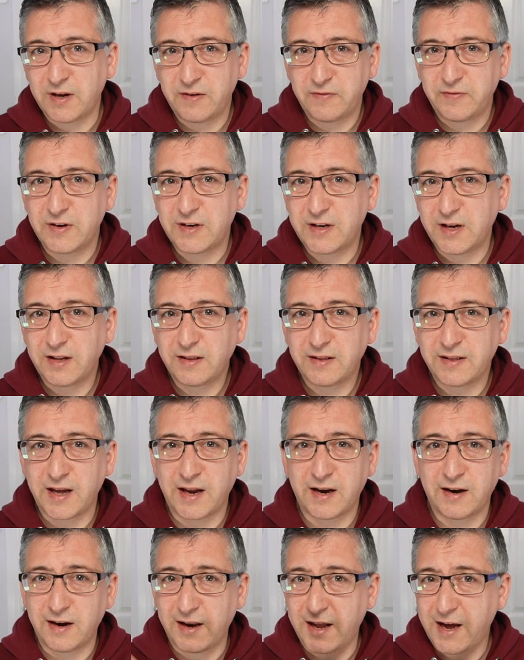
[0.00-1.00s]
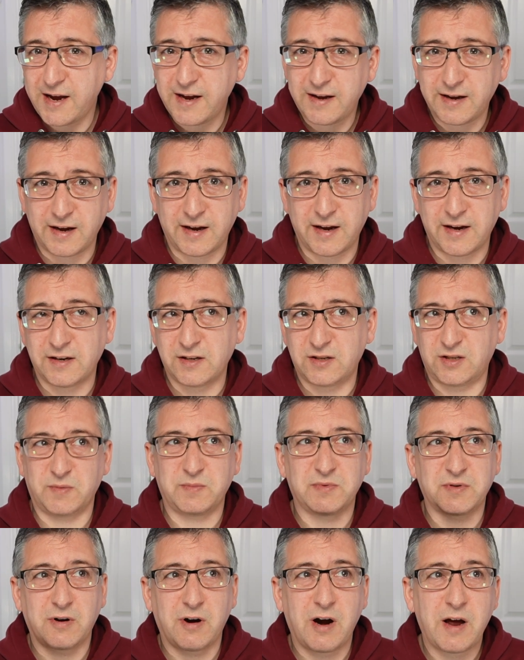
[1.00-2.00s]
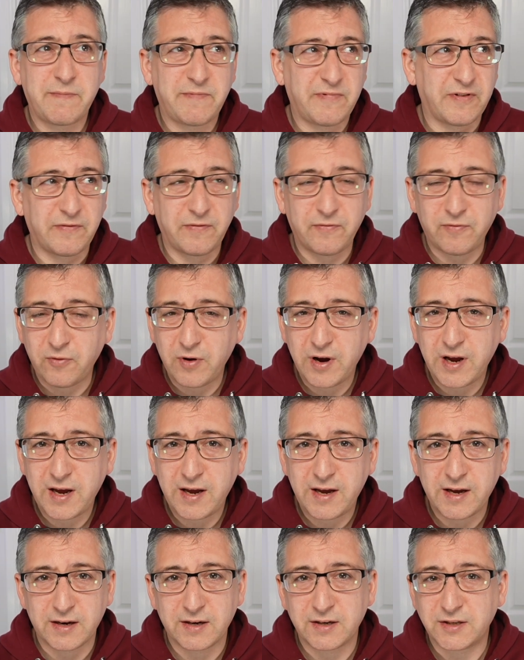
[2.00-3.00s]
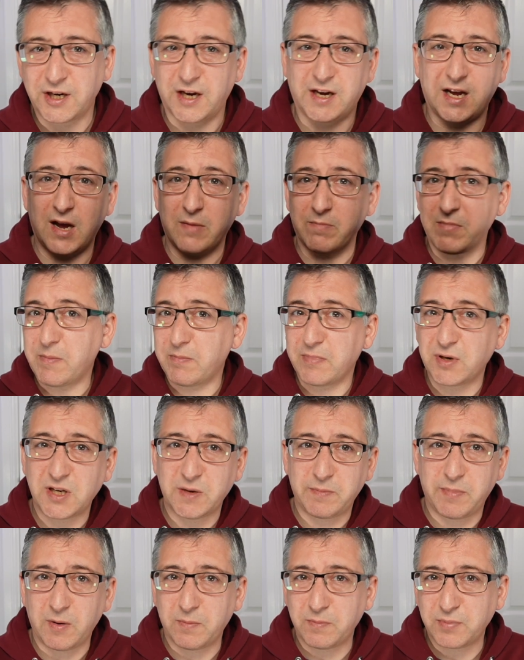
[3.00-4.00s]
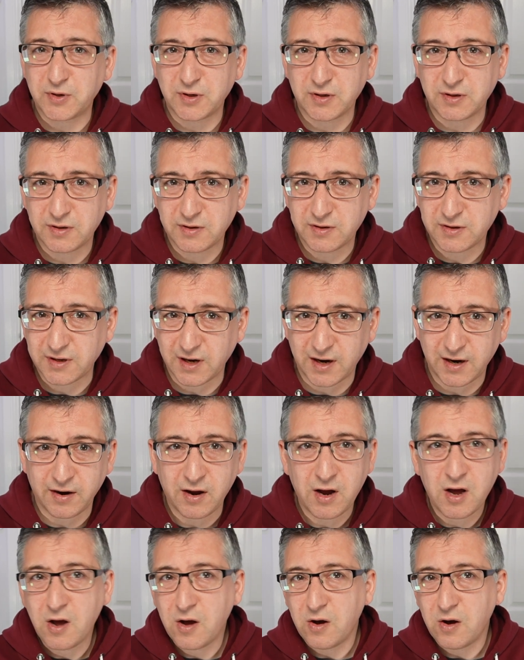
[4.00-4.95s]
If you did, then like and subscribe for free and check out membership options and